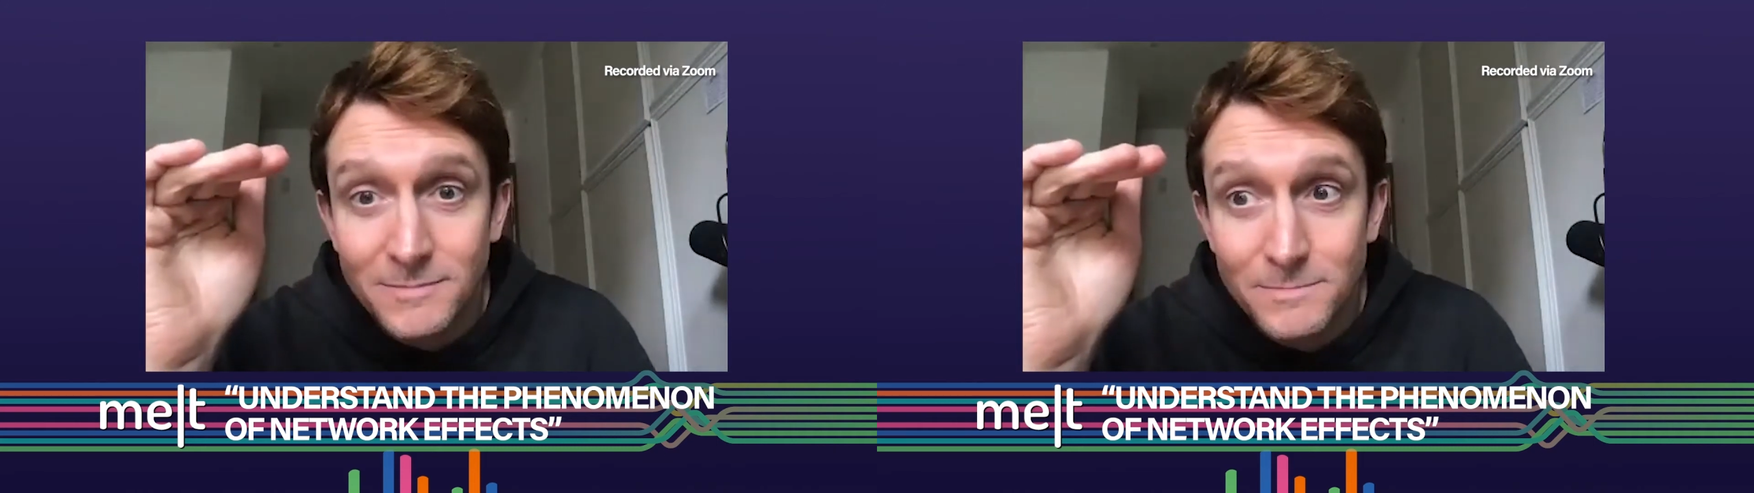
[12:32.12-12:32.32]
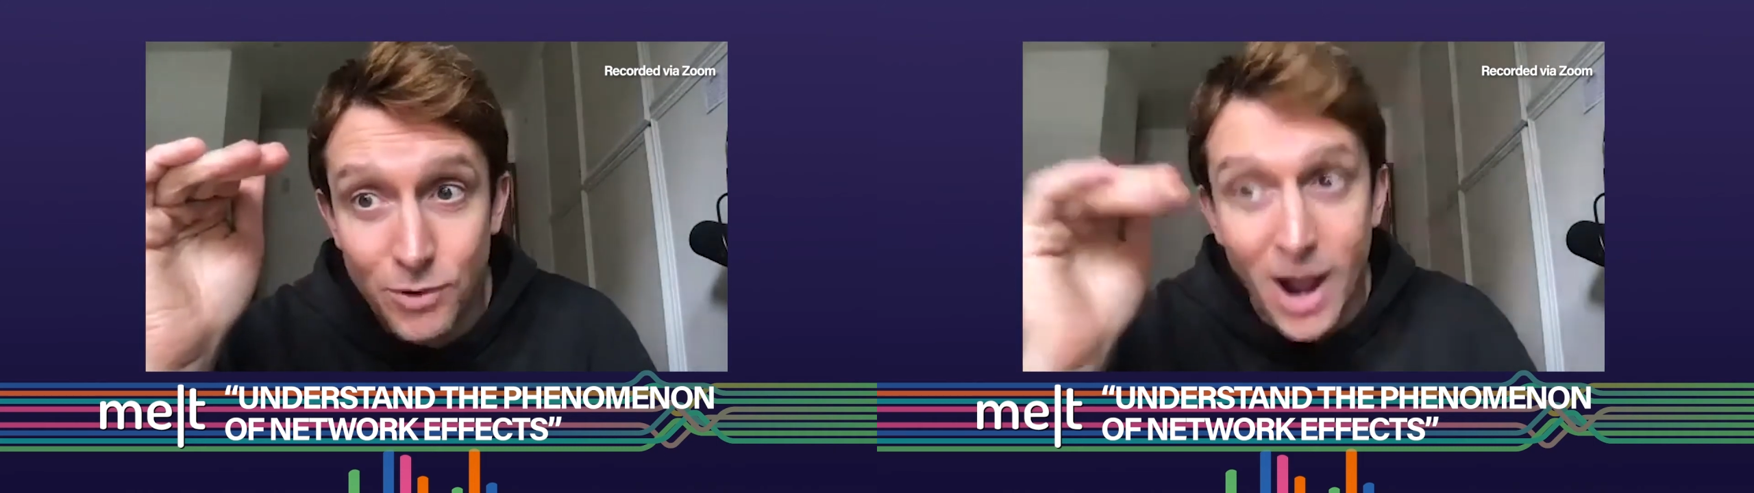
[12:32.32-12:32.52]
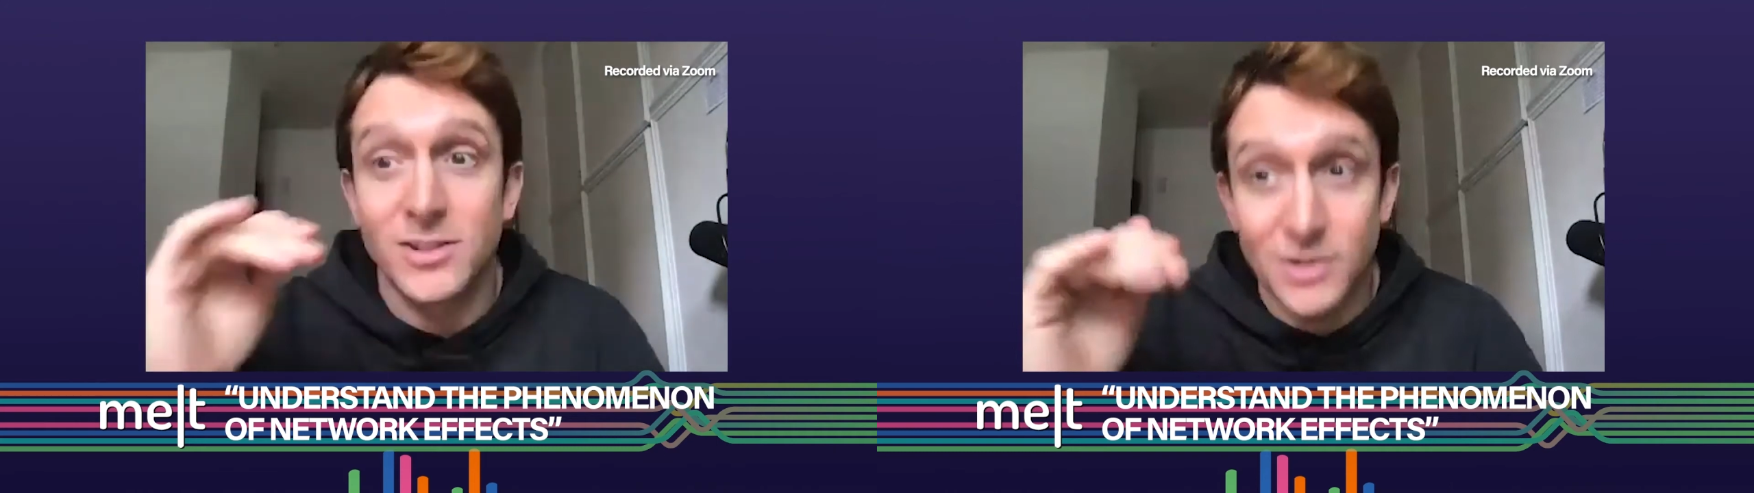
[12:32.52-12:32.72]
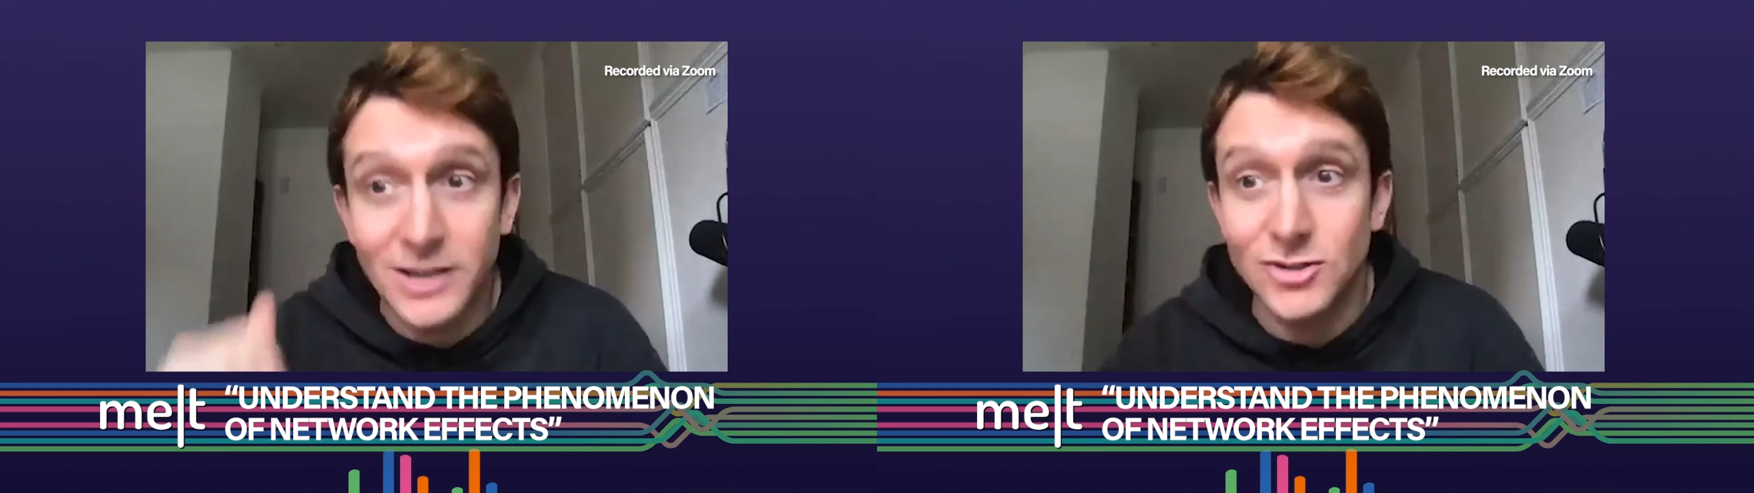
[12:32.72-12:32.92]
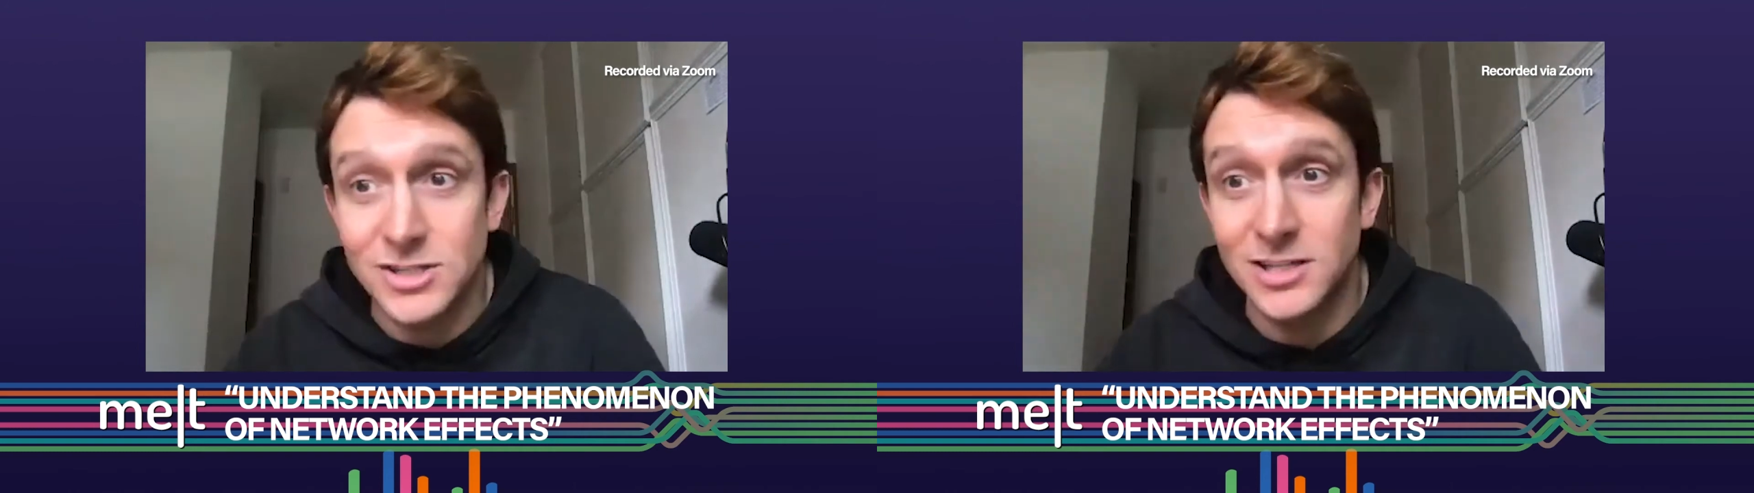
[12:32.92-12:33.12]
brands and
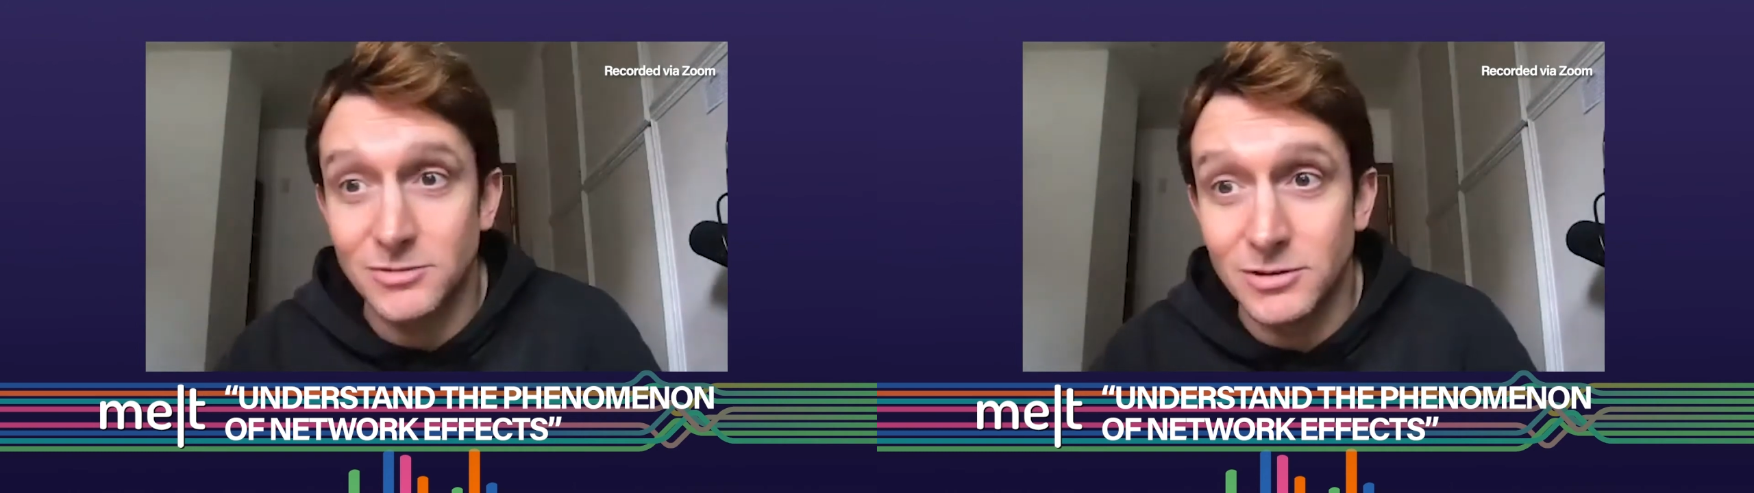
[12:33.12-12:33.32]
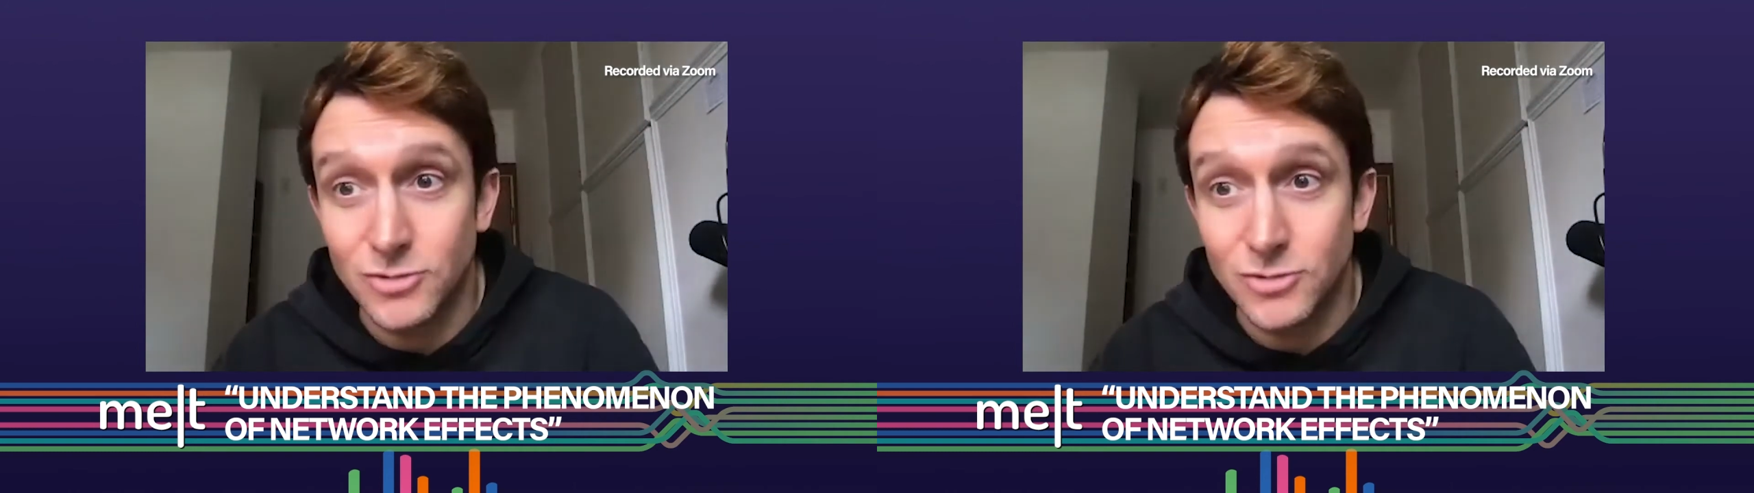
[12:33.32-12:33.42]
agencies are in